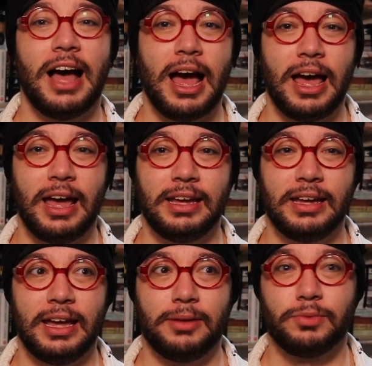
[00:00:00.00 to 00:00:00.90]

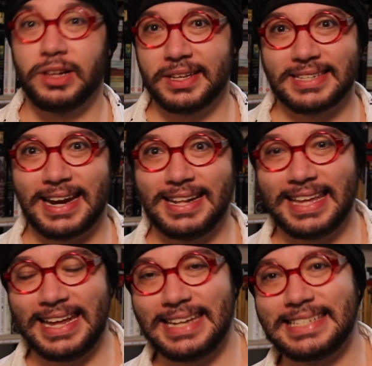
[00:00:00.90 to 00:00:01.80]
I am really excited to
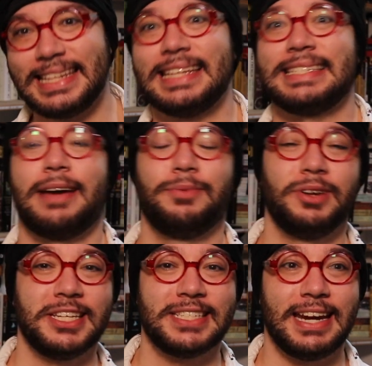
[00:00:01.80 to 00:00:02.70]
get into this. I'm
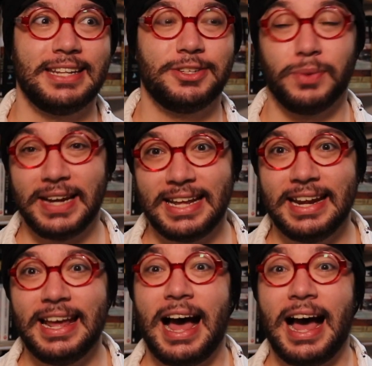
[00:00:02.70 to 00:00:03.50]
really excited to read it.